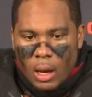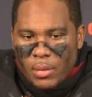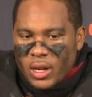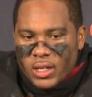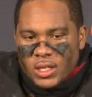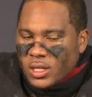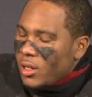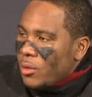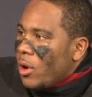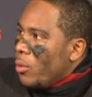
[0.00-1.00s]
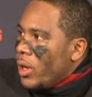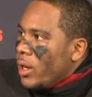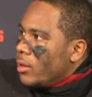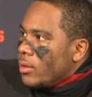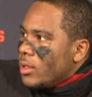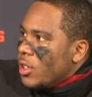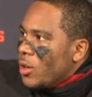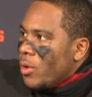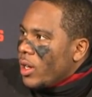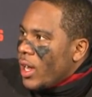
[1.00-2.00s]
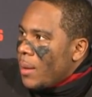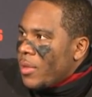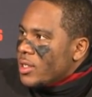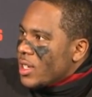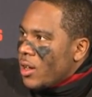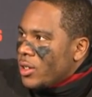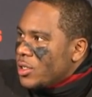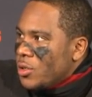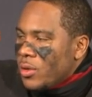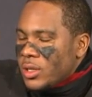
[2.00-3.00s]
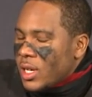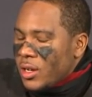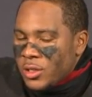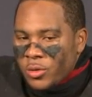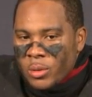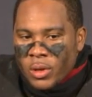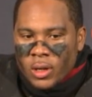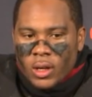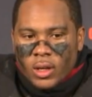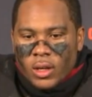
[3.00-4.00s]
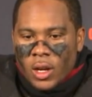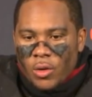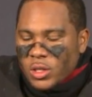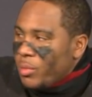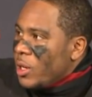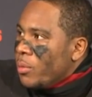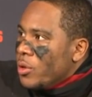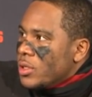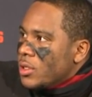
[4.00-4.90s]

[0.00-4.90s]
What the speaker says: I mean, it's only one win. It's only one game. It doesn't count as two. It doesn't count as three. But, you know, it's a big boost